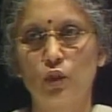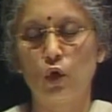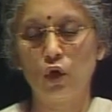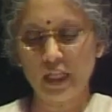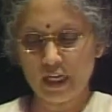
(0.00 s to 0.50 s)
So
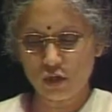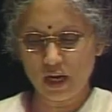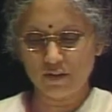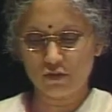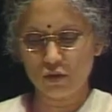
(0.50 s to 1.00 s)
all that
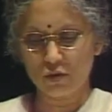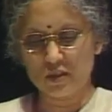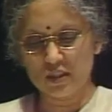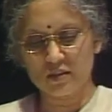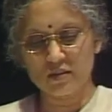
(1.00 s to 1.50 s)
you have to
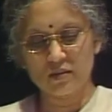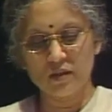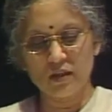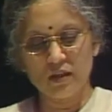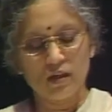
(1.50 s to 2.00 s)
do is
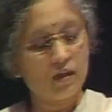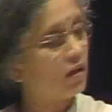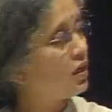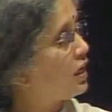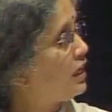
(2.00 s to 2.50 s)

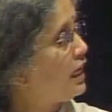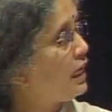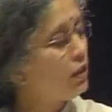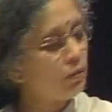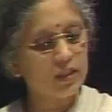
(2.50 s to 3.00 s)

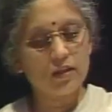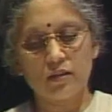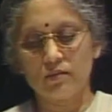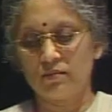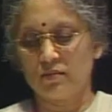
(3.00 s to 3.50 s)
deal
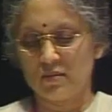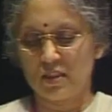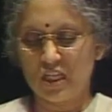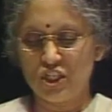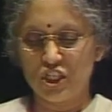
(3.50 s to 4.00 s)
the
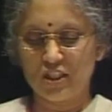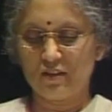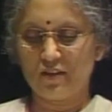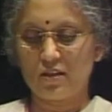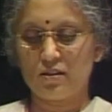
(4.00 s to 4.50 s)

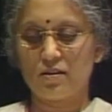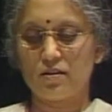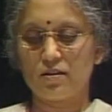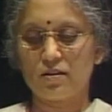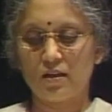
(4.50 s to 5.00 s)
sanchita
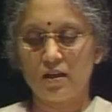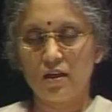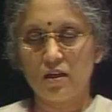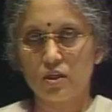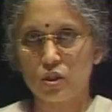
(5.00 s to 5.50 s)
vasanas.
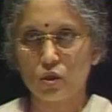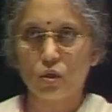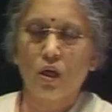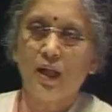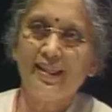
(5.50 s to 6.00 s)

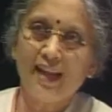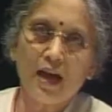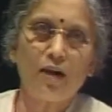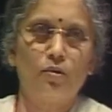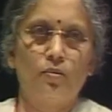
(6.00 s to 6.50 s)
So
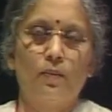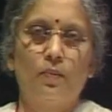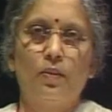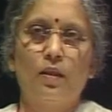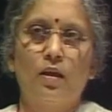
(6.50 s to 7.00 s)
now
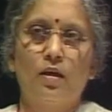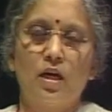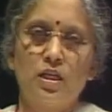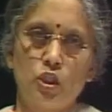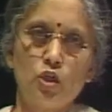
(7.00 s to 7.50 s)

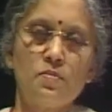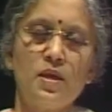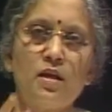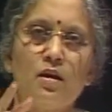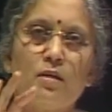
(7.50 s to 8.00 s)

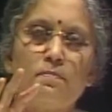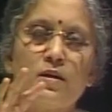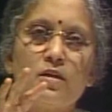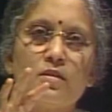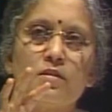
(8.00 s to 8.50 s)
assuming a
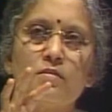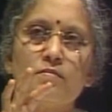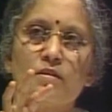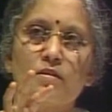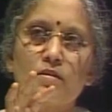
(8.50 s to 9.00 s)

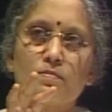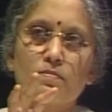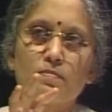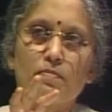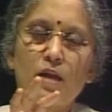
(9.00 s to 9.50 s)
person's
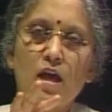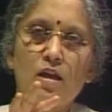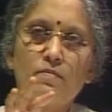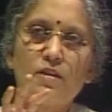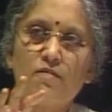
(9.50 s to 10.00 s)

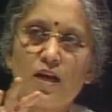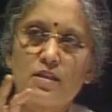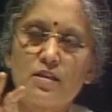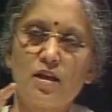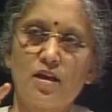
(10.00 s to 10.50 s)
prarabdha
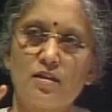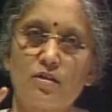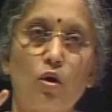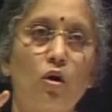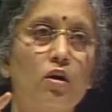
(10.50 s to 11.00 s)

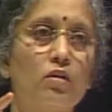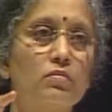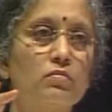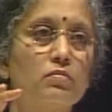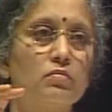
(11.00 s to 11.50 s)
vasanas or
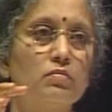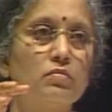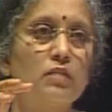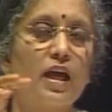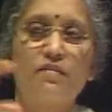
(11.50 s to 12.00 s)

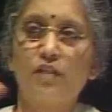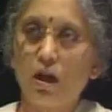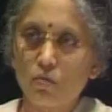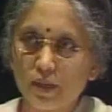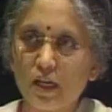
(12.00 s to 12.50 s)
have
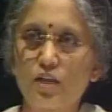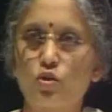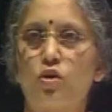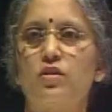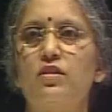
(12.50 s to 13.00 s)
now been
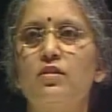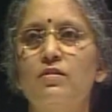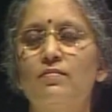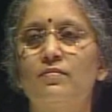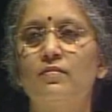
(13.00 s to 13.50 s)

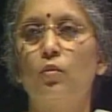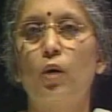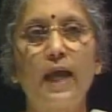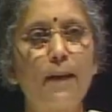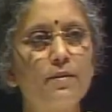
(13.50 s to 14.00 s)
exhausted,
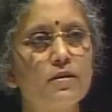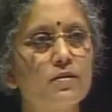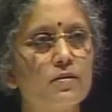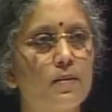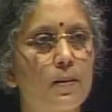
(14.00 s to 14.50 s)
what
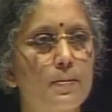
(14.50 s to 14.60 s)
happens?